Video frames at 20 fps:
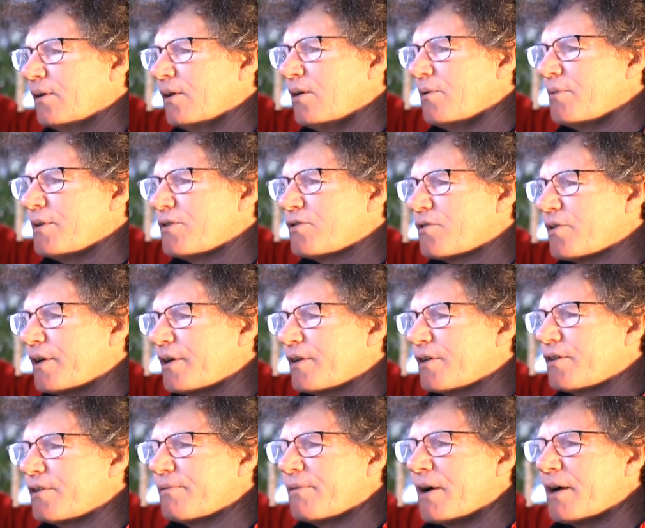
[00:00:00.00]
Always trying
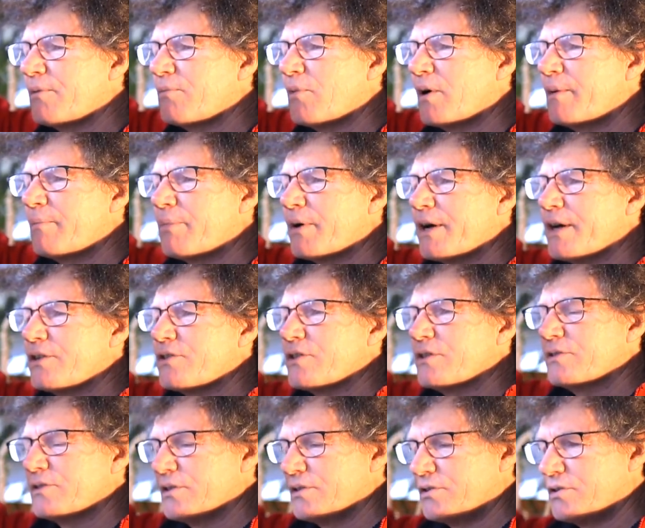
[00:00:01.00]
to divide one branch
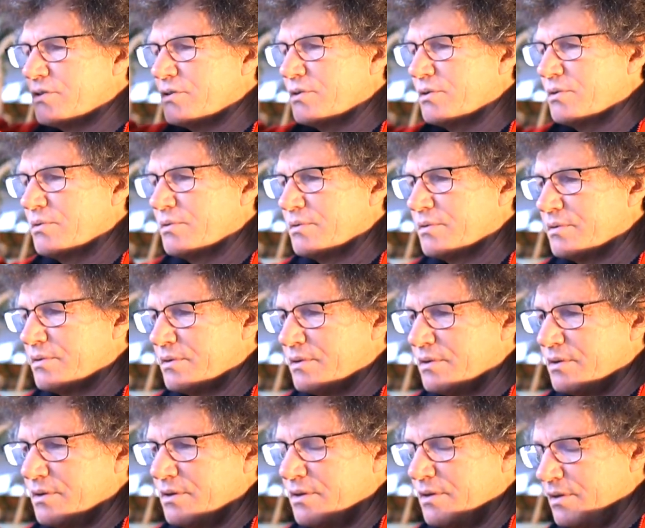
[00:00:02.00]
into two.
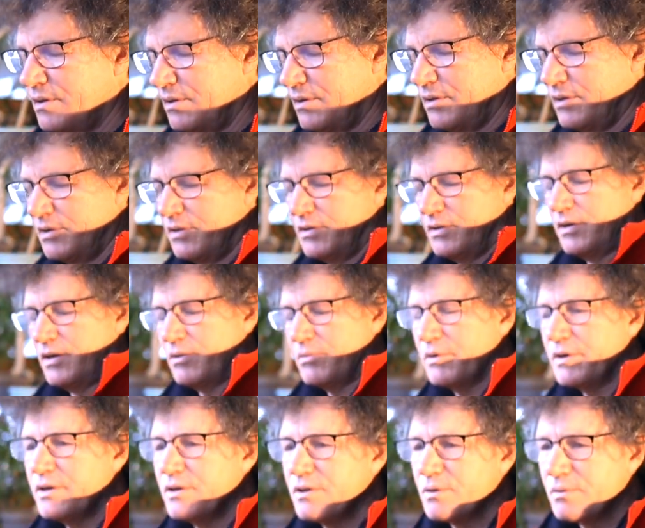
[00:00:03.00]
That
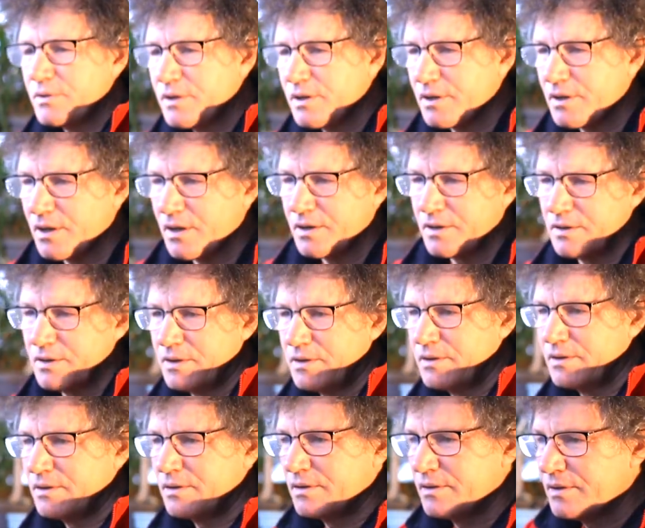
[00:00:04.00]
way you don't get a,
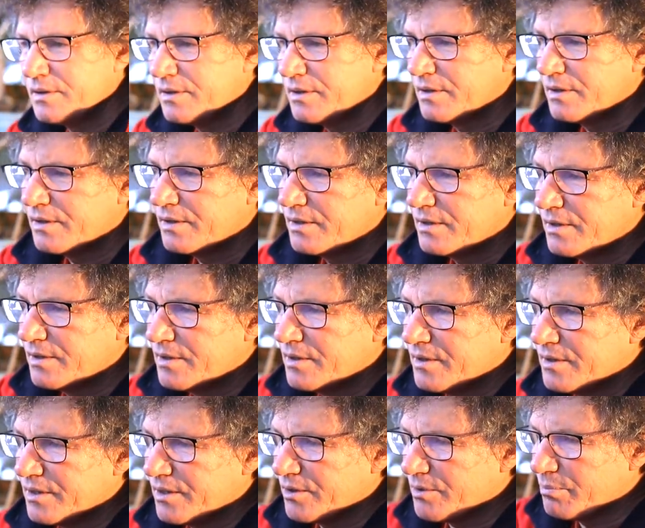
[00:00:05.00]

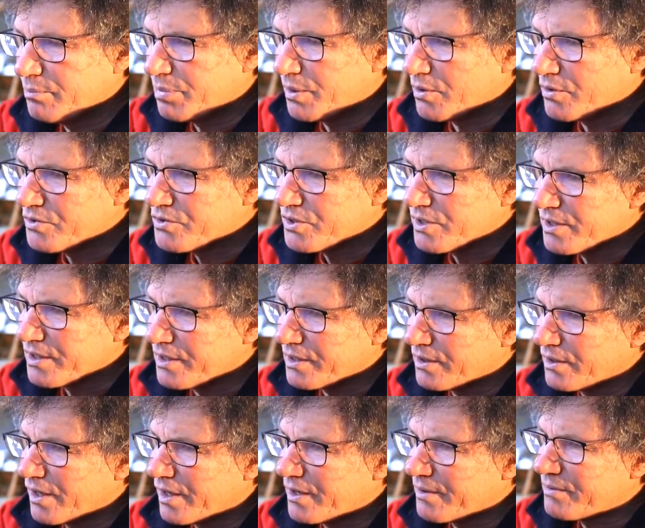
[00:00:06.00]
you know, bulging and
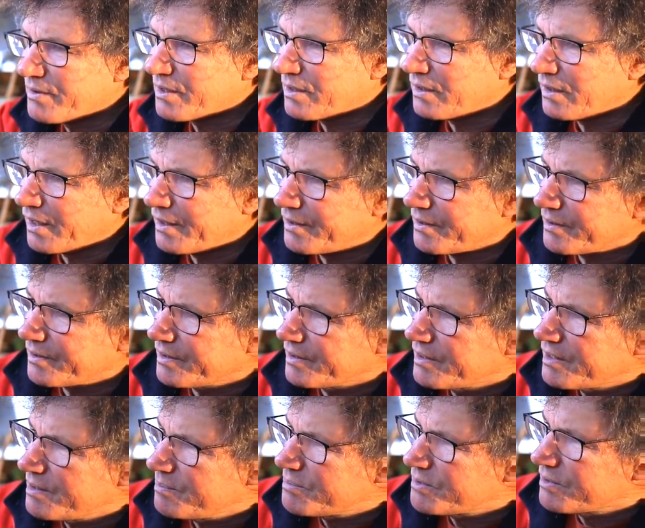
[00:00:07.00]
a lot of clutter.
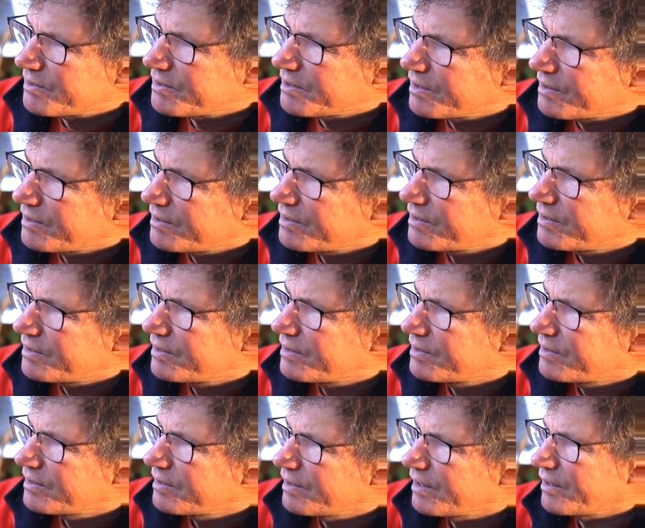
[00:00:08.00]
It keeps it
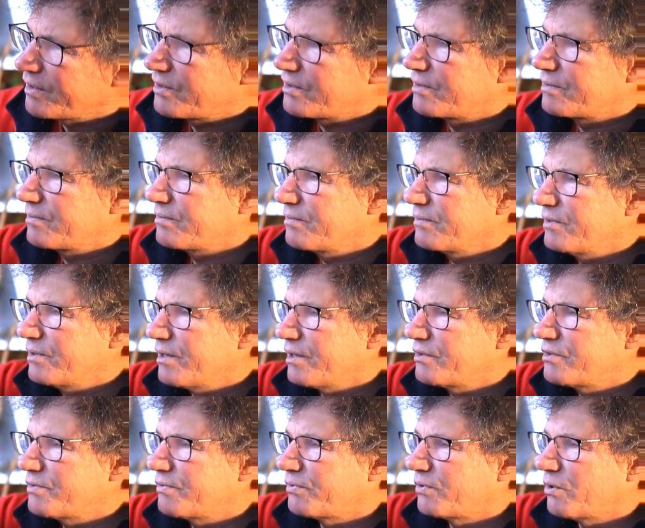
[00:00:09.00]
a
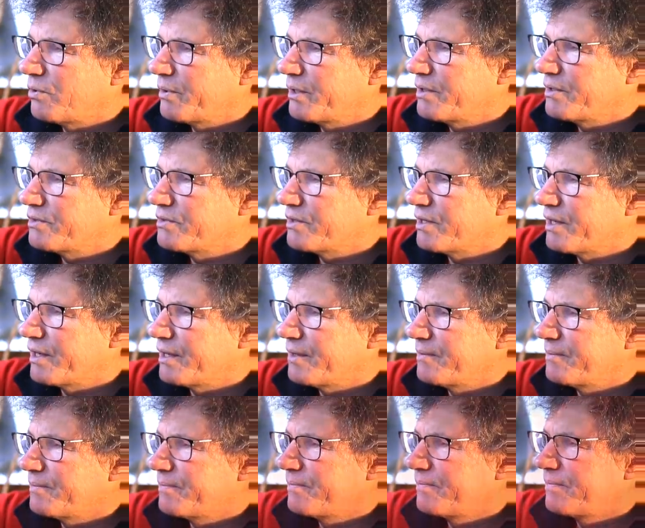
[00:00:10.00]
nice flowing design.